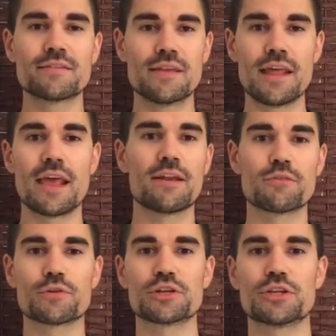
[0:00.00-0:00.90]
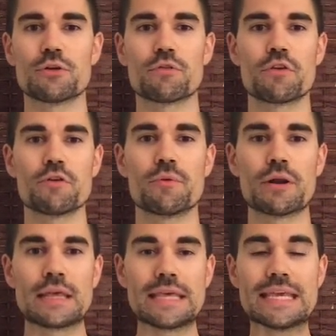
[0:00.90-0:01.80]
Today, I just want to share with you
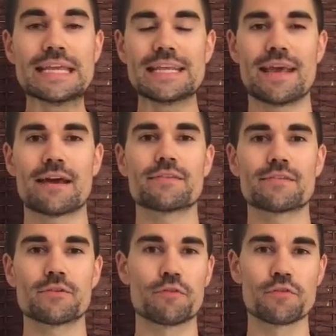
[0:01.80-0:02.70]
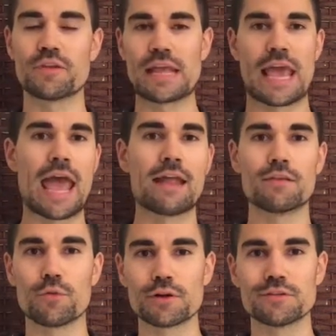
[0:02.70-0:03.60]
about EDS. So if there's any
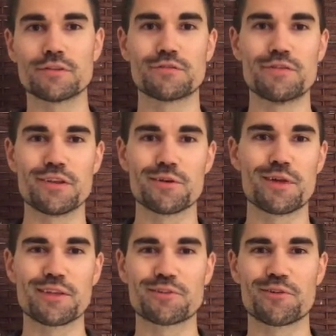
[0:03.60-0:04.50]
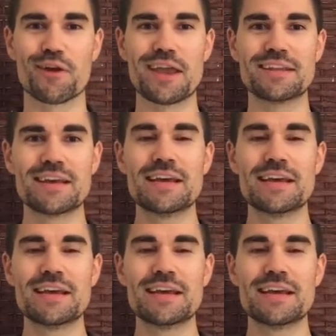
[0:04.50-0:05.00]
EDs watching this video, that's great.